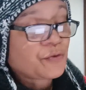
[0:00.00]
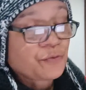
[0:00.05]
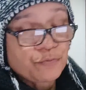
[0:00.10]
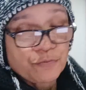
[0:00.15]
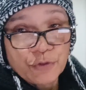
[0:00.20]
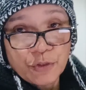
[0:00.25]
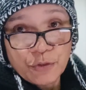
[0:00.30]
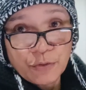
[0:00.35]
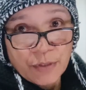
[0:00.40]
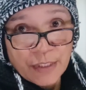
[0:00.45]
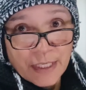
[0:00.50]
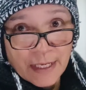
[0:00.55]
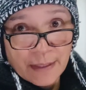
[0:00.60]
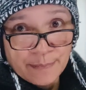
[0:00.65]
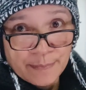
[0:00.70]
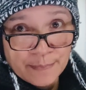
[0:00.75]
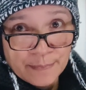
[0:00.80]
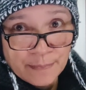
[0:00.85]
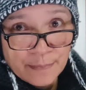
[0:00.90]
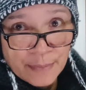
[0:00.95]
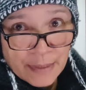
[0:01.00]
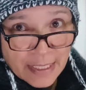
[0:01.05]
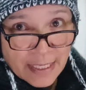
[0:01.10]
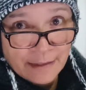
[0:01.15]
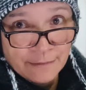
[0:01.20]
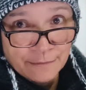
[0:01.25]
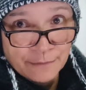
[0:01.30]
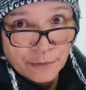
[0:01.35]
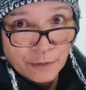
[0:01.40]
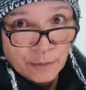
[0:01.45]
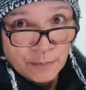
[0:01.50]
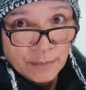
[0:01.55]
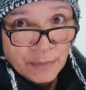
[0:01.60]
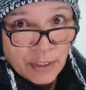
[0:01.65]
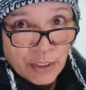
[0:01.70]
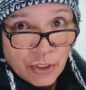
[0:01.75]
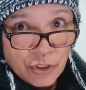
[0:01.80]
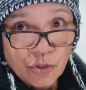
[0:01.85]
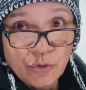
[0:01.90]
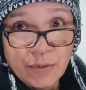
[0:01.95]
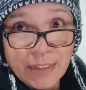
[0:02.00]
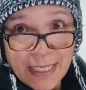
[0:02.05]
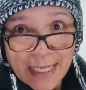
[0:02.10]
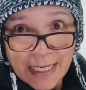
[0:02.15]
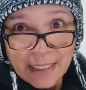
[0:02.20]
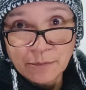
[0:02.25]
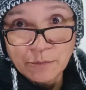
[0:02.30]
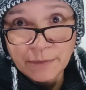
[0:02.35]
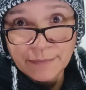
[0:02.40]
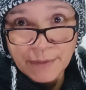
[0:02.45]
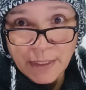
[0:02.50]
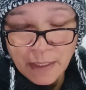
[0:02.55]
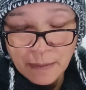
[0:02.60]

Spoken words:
through their platform. You can with